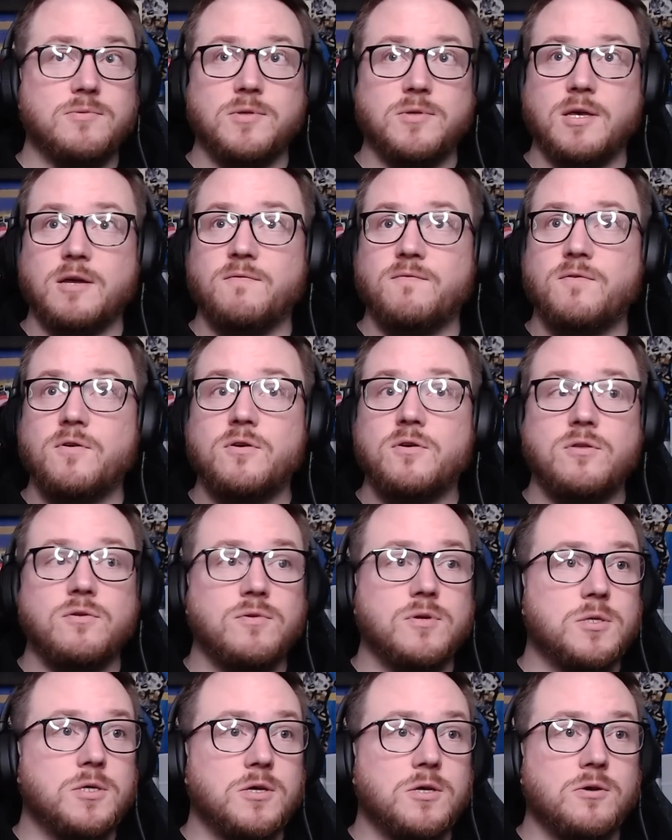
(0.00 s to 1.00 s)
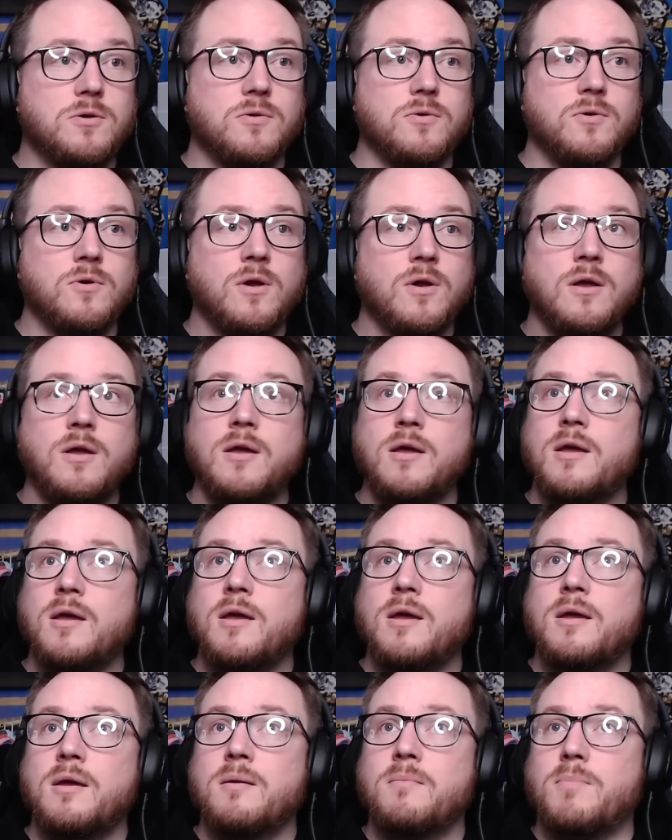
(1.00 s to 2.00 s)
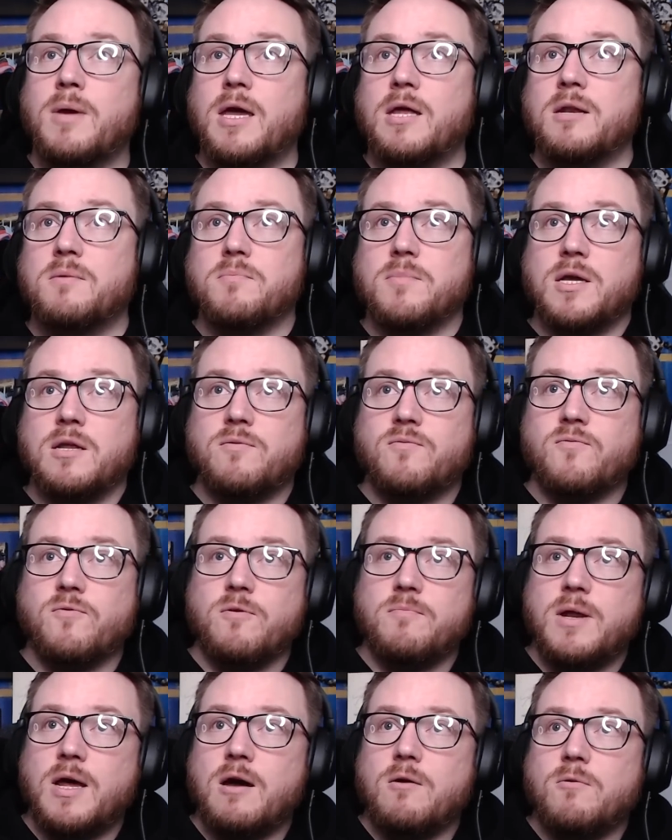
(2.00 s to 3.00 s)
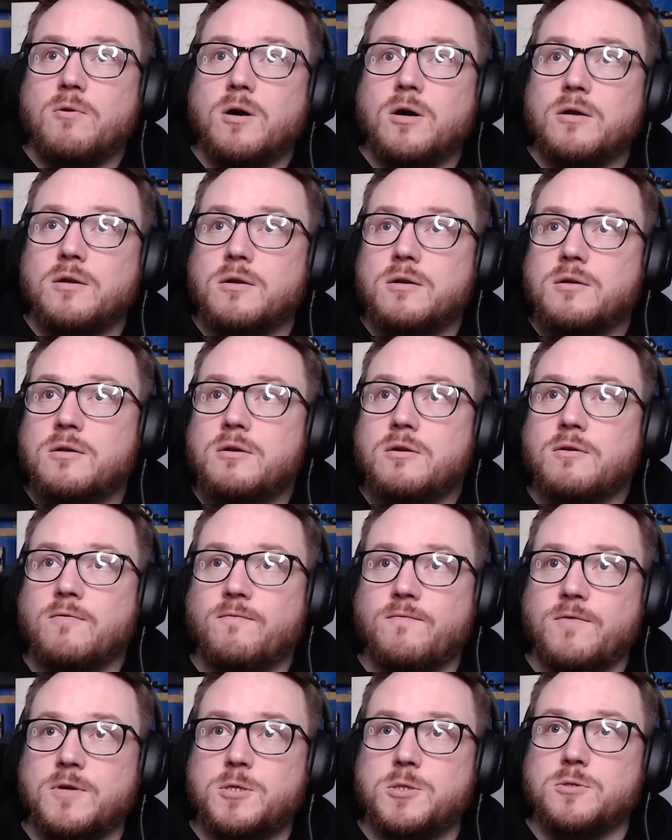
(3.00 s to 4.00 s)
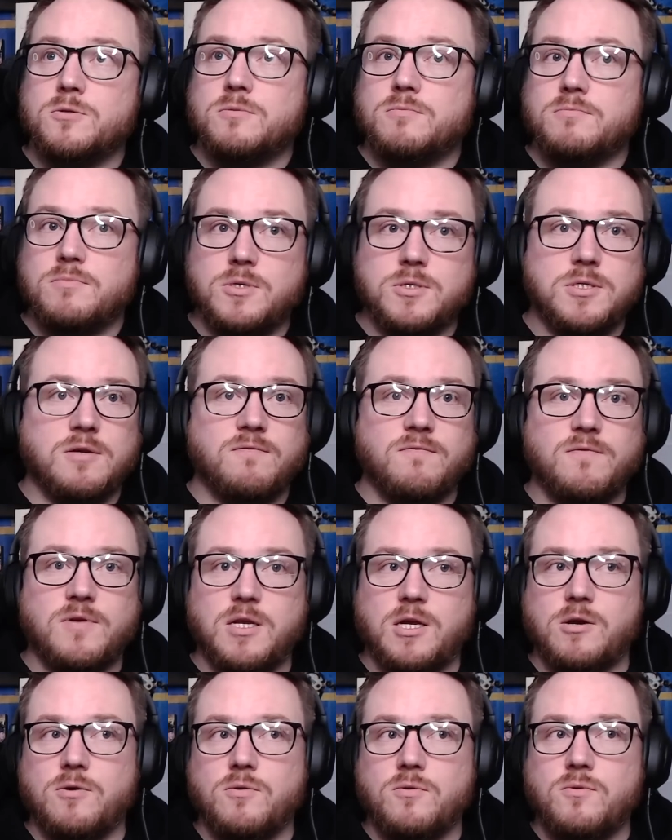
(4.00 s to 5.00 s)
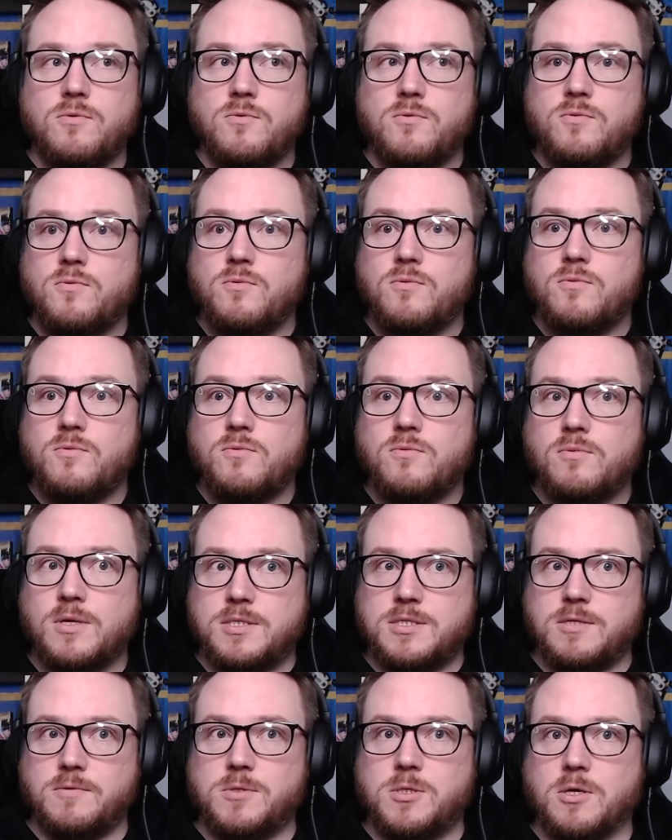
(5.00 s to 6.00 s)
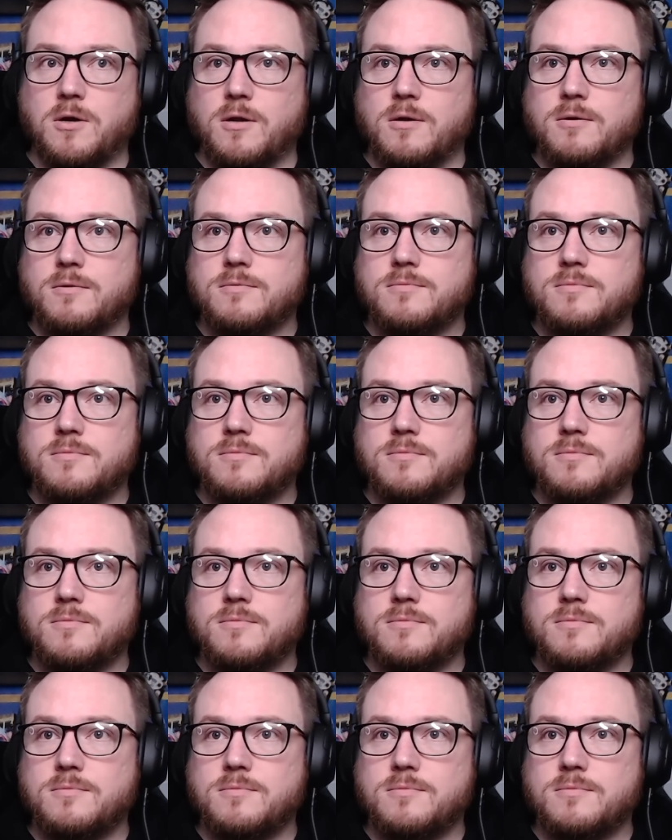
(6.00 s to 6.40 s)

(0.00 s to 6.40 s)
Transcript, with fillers: Without further ado, Band-Maid from now on, official music video. Let's see what you got.